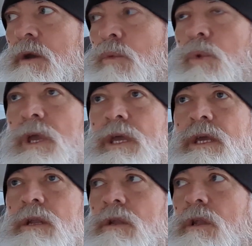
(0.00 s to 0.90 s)

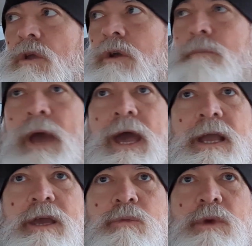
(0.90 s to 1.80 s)
we look
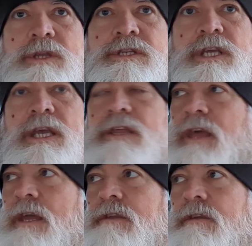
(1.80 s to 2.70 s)
back and we see
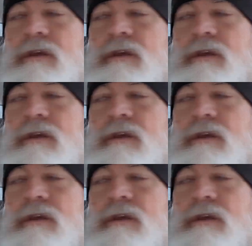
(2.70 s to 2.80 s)
that